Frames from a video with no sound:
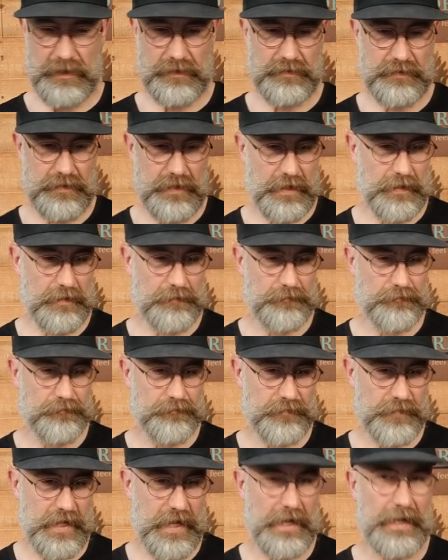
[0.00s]
And
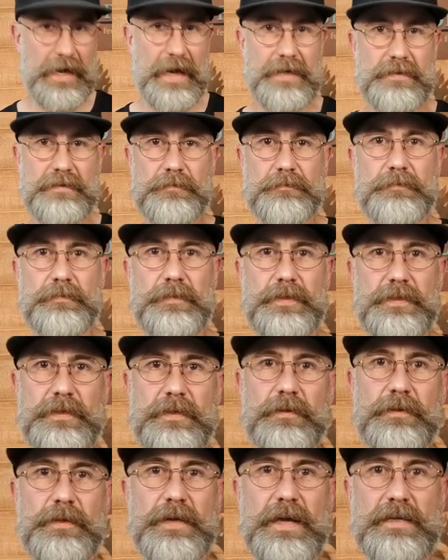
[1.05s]
yeah, guys,
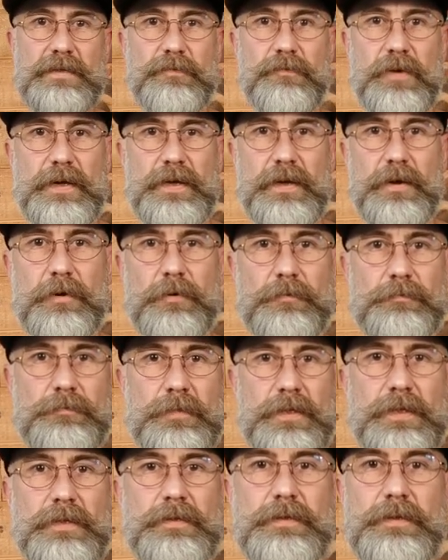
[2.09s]
until the next
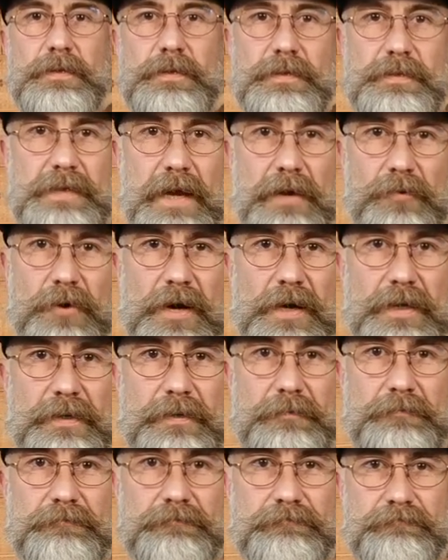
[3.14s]
video, stay
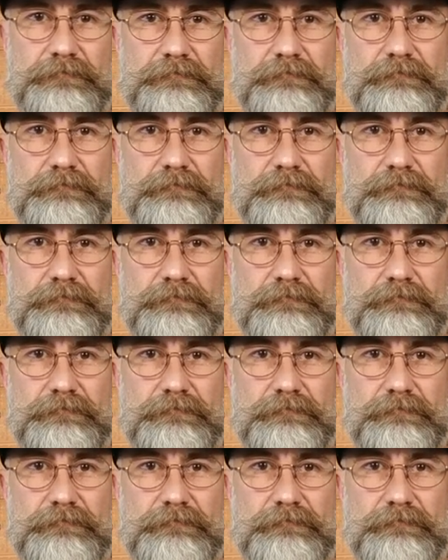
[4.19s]
rugged.